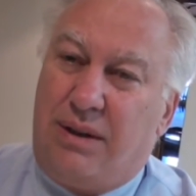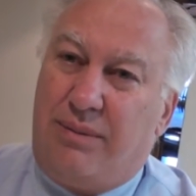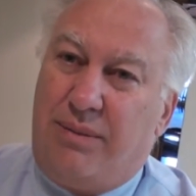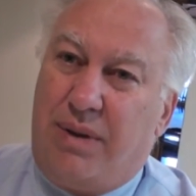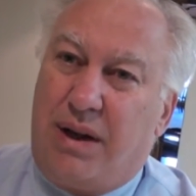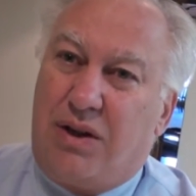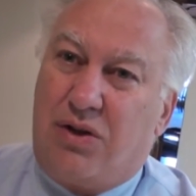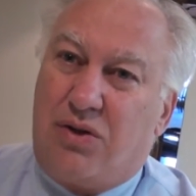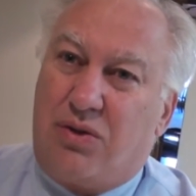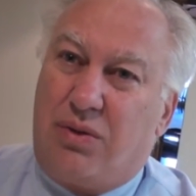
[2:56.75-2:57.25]

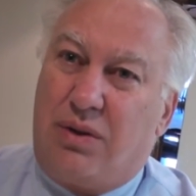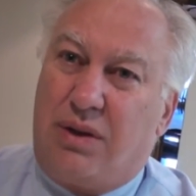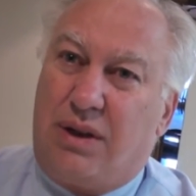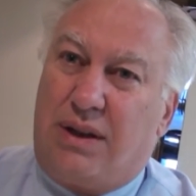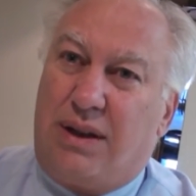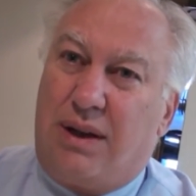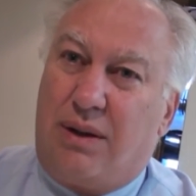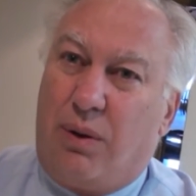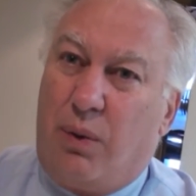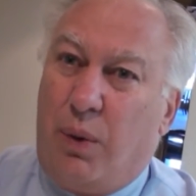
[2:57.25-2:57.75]
make sure
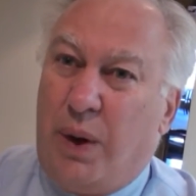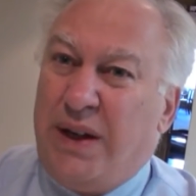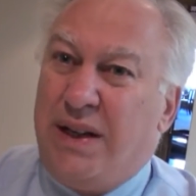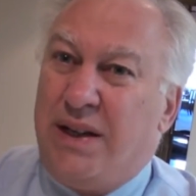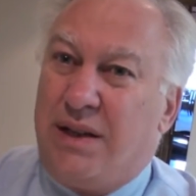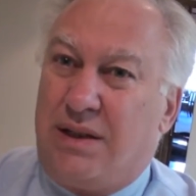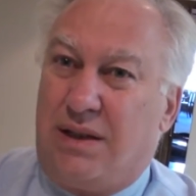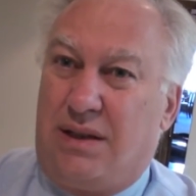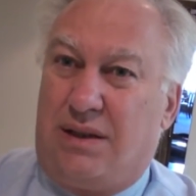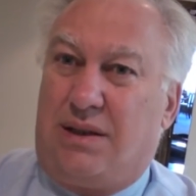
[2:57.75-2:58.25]
that there are
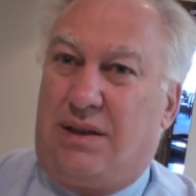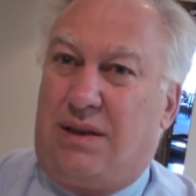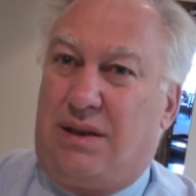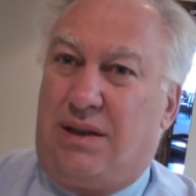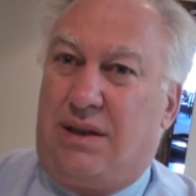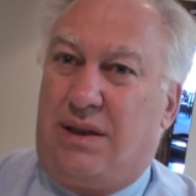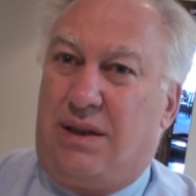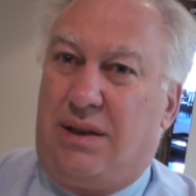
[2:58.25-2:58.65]
witnesses.